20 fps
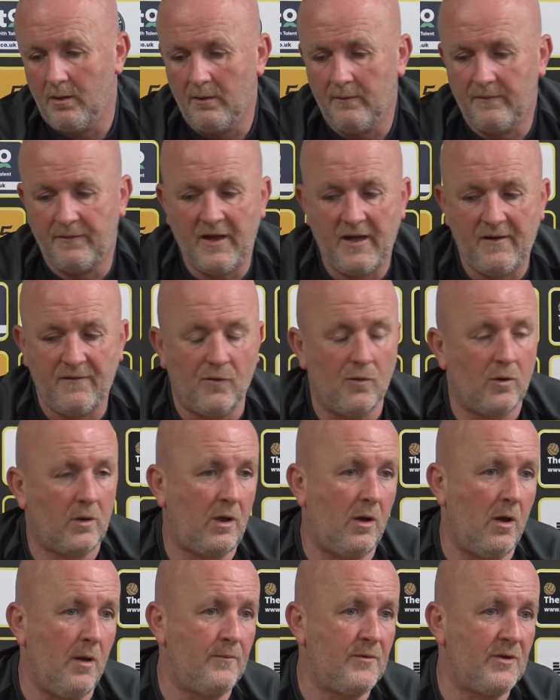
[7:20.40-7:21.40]
3-4
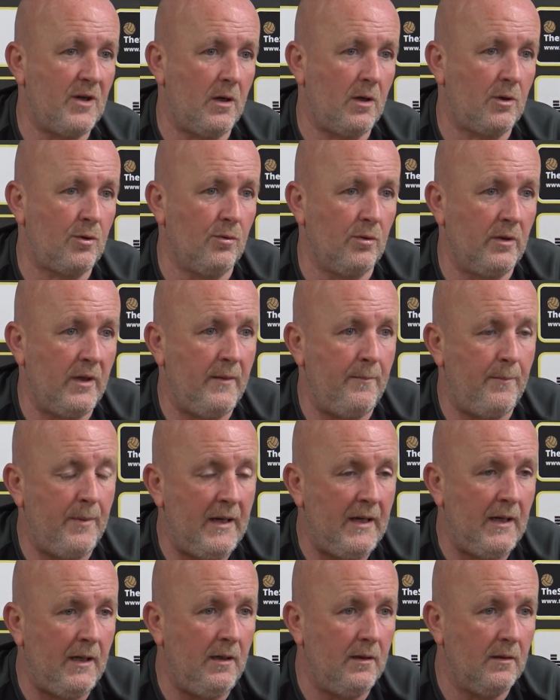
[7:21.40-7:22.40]
clubs that are going to
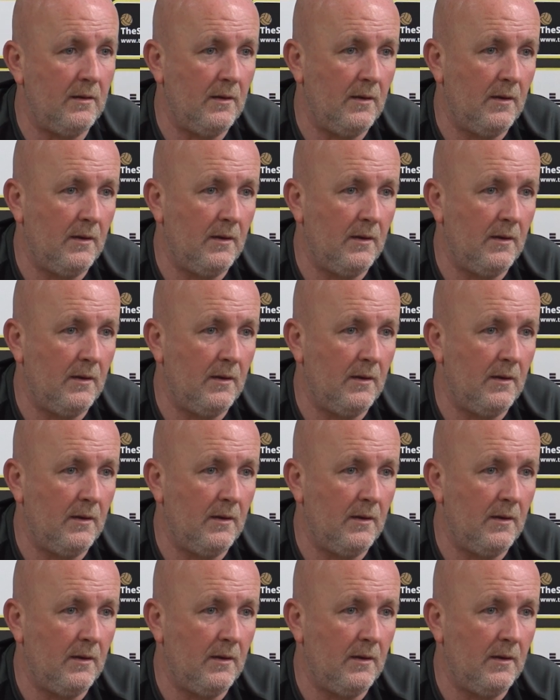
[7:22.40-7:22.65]
be